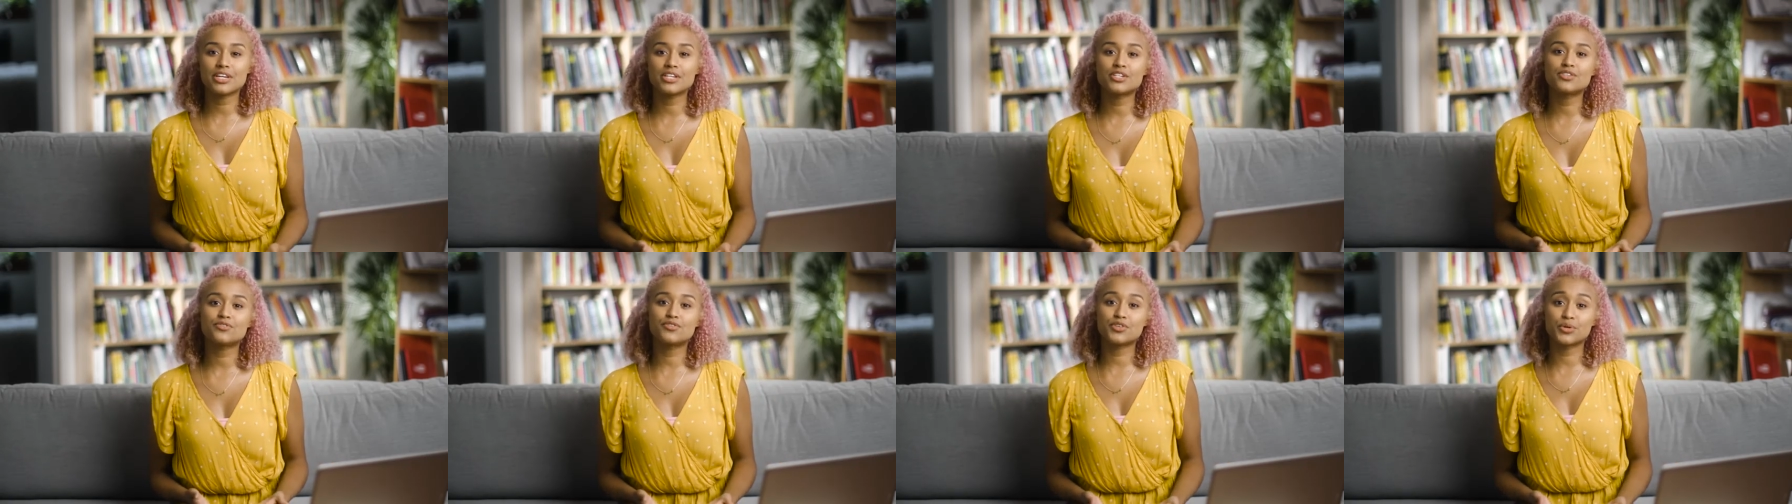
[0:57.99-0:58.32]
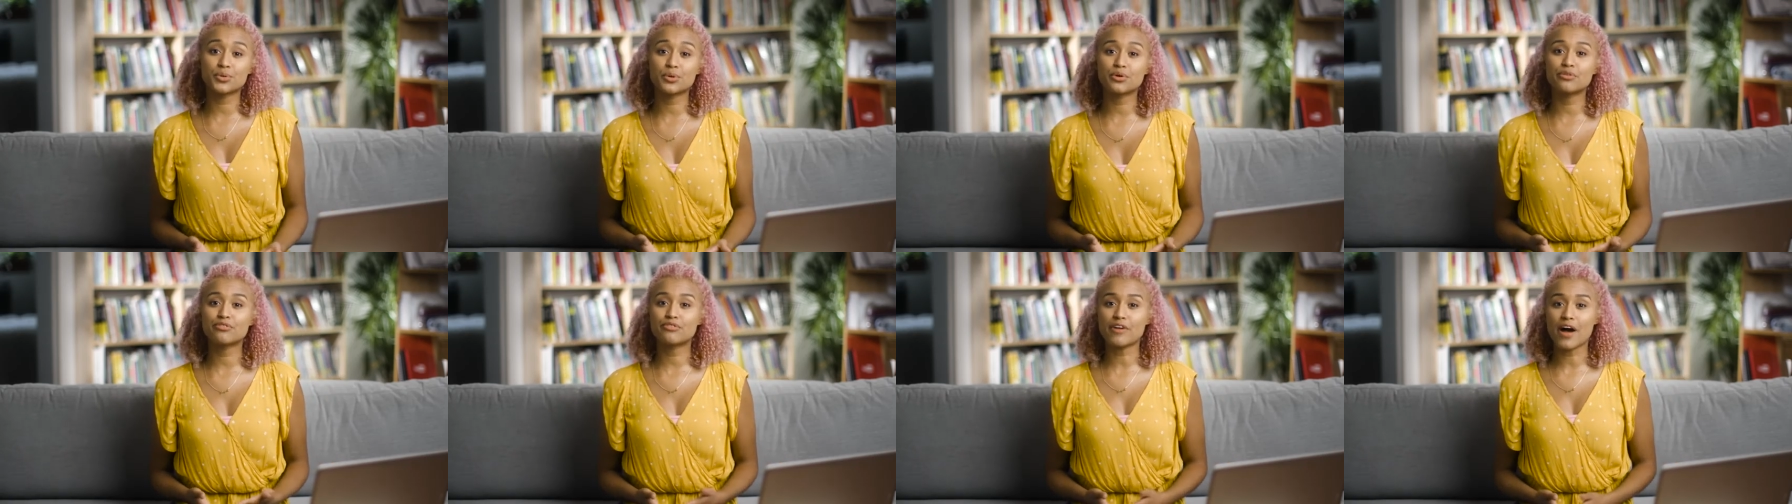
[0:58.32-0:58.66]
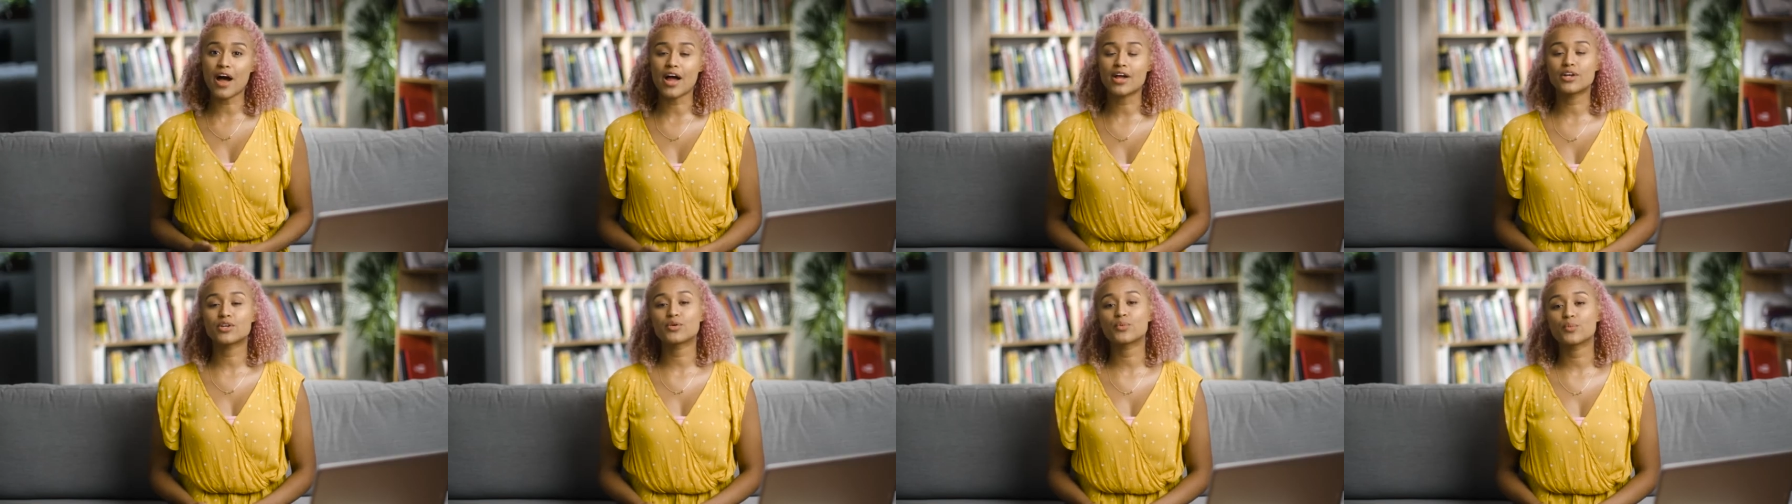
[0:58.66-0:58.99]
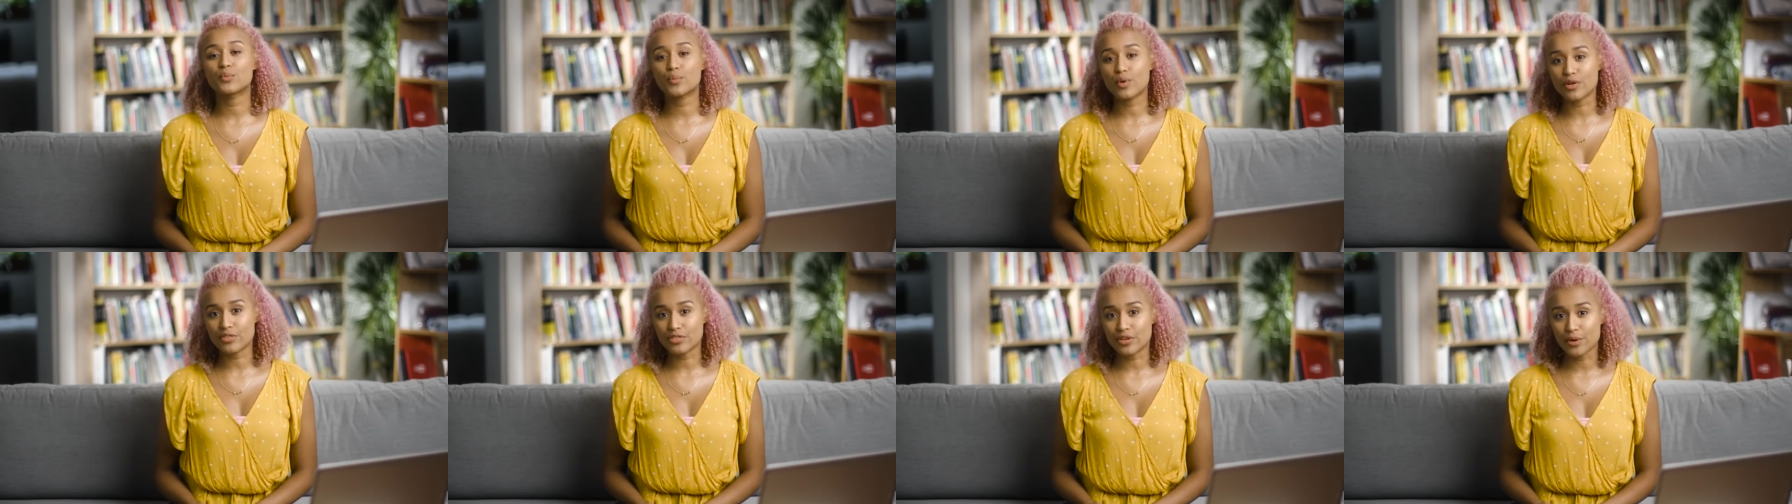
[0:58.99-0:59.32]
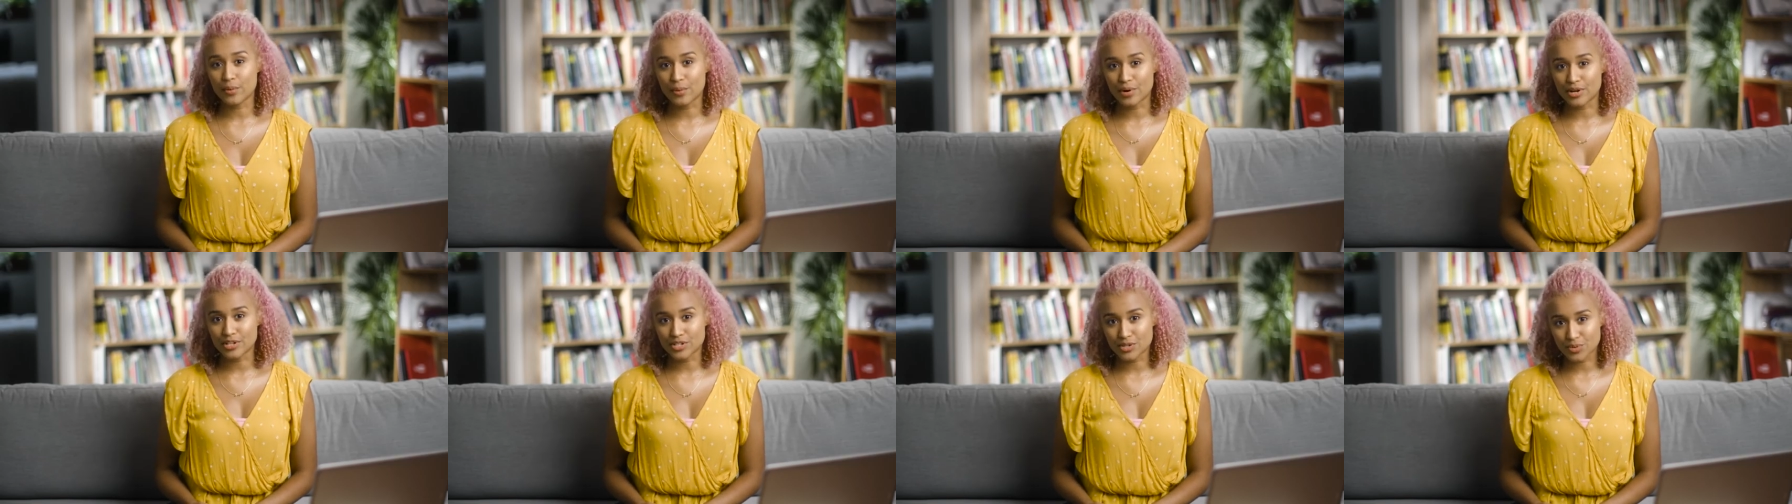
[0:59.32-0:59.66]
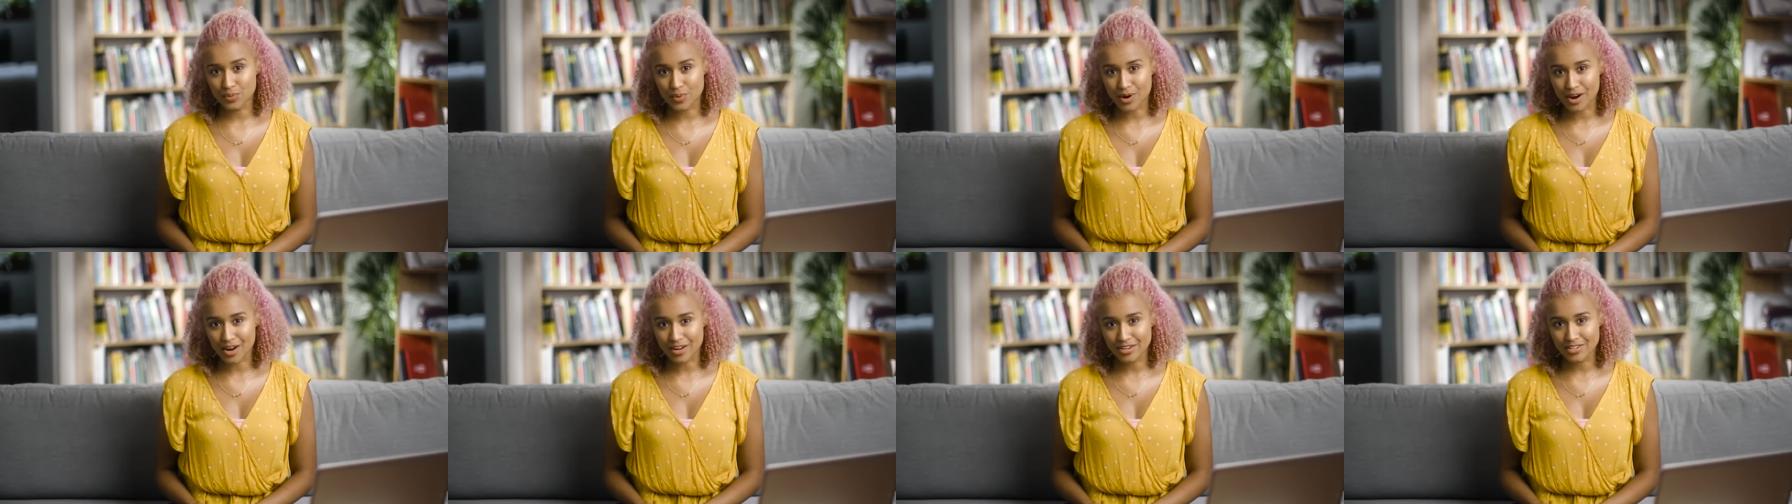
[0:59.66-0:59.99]
each viewer find what they want
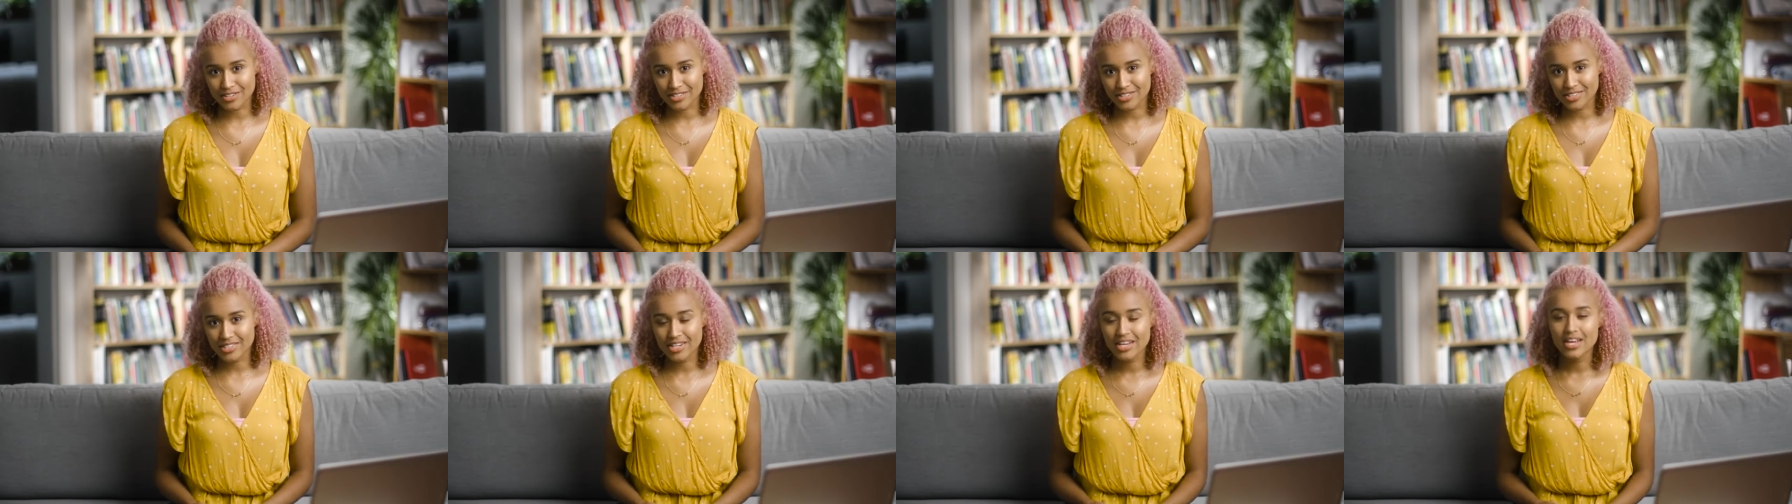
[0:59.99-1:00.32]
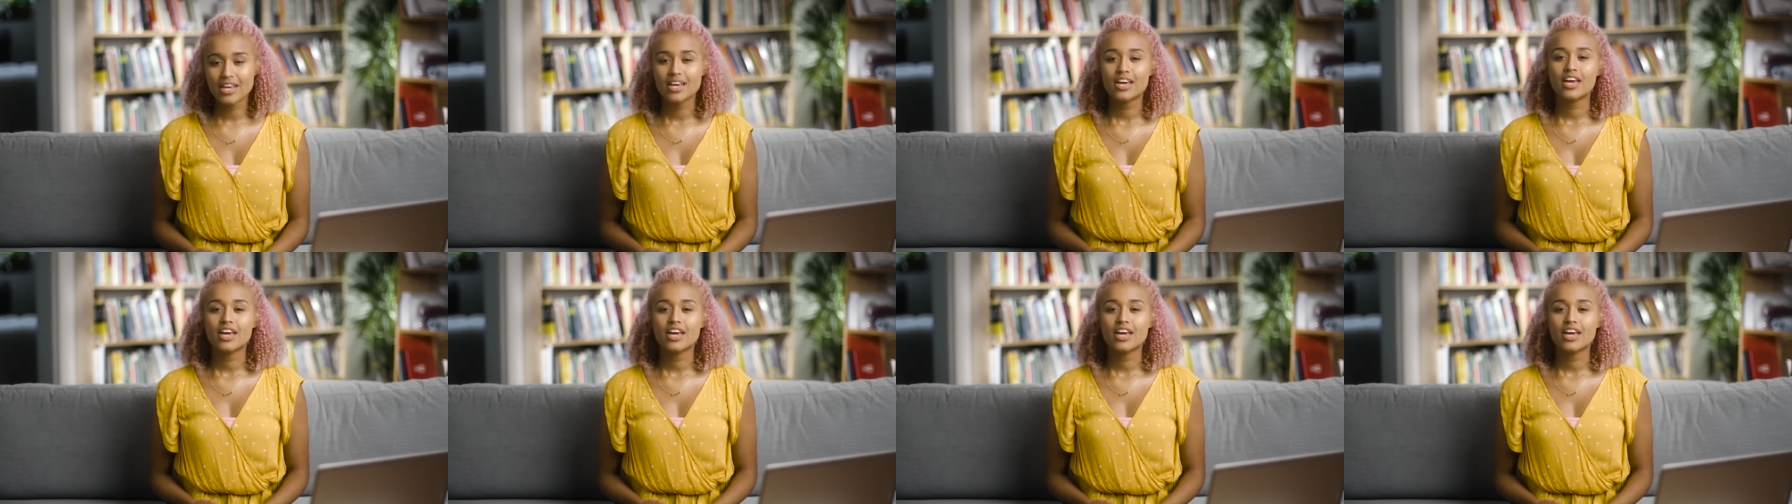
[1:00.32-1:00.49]
to watch.